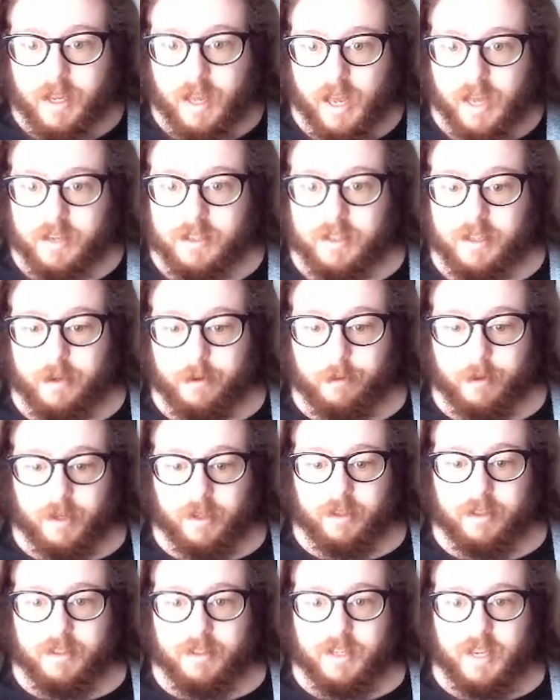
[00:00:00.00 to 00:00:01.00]
and it
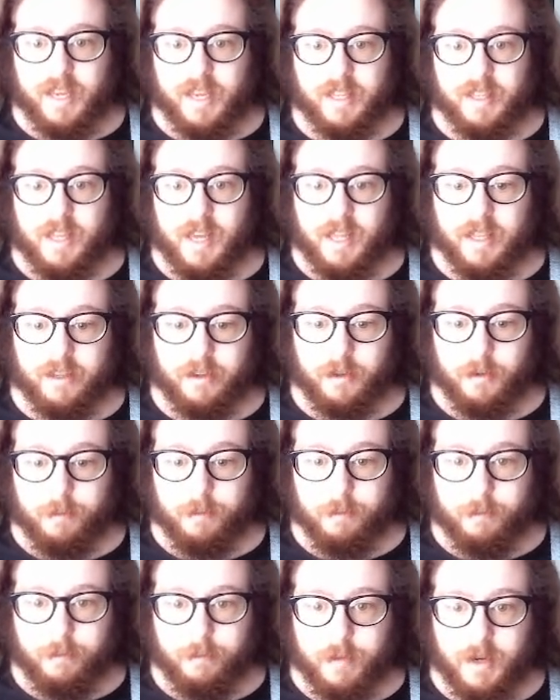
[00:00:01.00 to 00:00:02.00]
will take that little
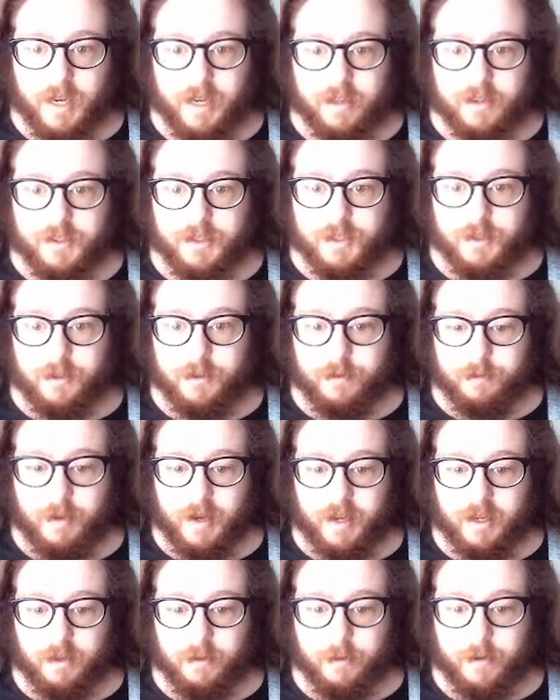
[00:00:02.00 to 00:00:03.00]
box
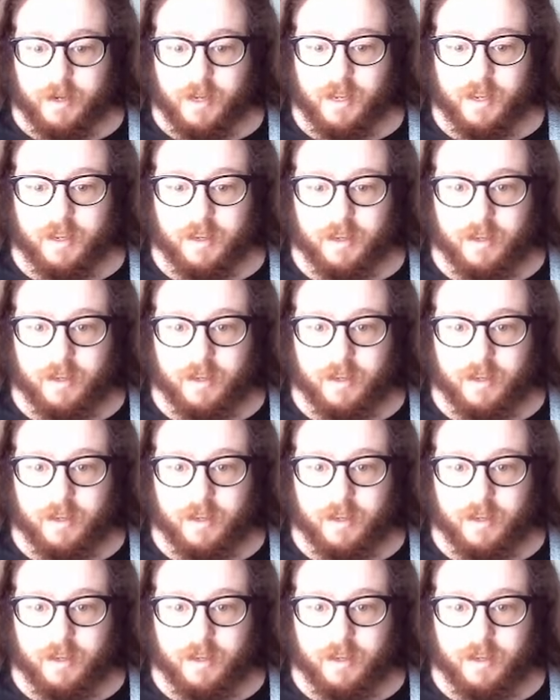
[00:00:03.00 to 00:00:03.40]
back away.